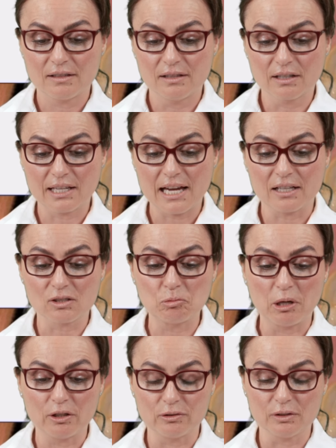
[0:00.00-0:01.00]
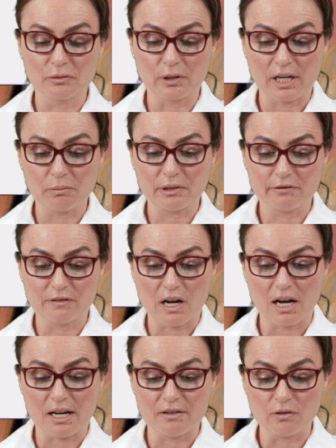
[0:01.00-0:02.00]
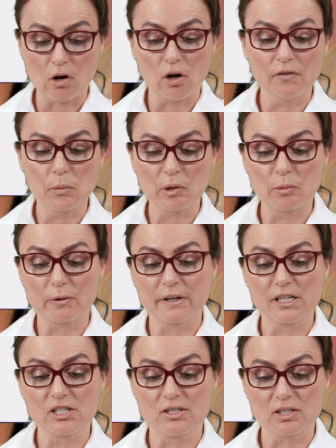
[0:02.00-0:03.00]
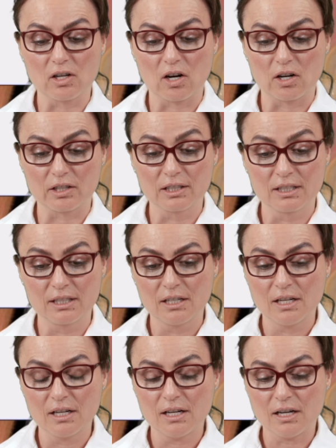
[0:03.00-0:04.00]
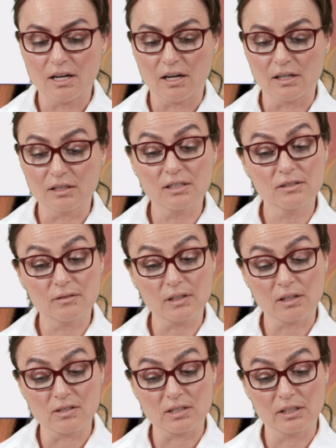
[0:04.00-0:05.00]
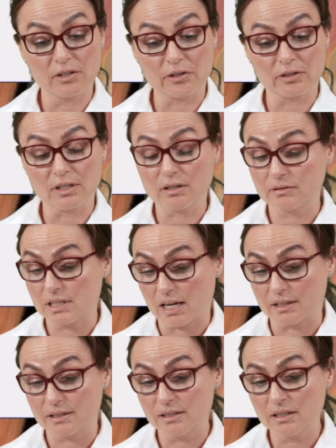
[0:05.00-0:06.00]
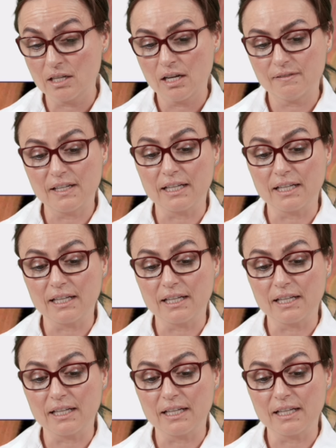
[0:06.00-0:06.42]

the cast post for number 5. All the preparations are considered done. The